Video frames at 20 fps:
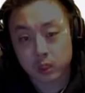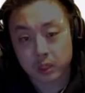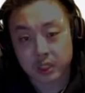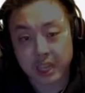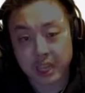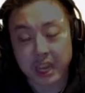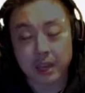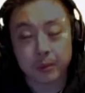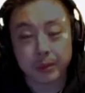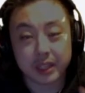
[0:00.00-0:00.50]

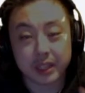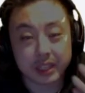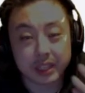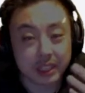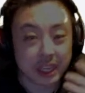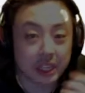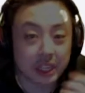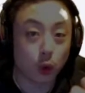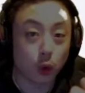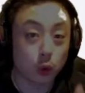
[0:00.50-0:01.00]
Ken being
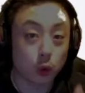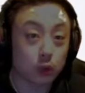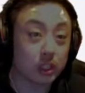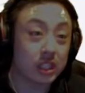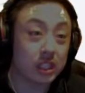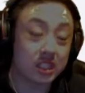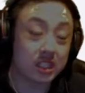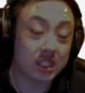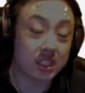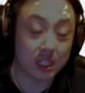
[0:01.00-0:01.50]
a only
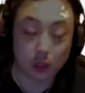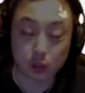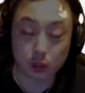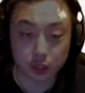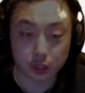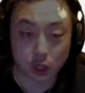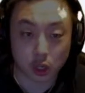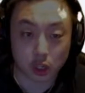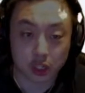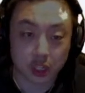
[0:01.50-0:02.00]
single
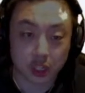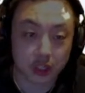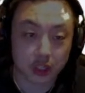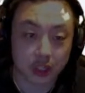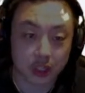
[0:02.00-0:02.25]
target,